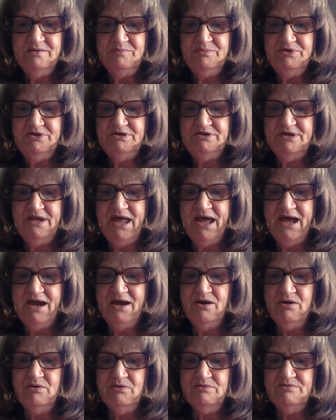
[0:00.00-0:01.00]
but
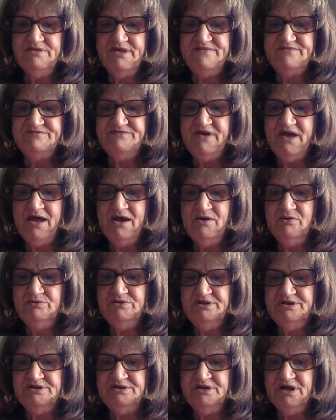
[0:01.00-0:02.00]
now they
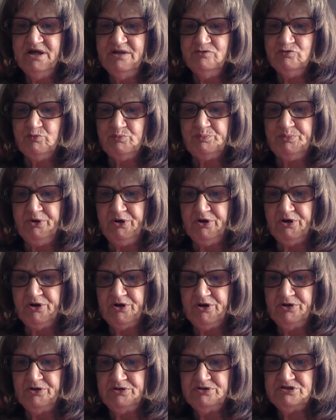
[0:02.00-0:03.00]
found another
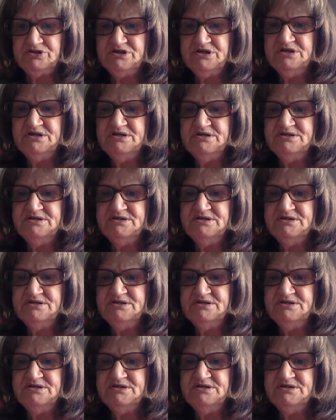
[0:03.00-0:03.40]
part.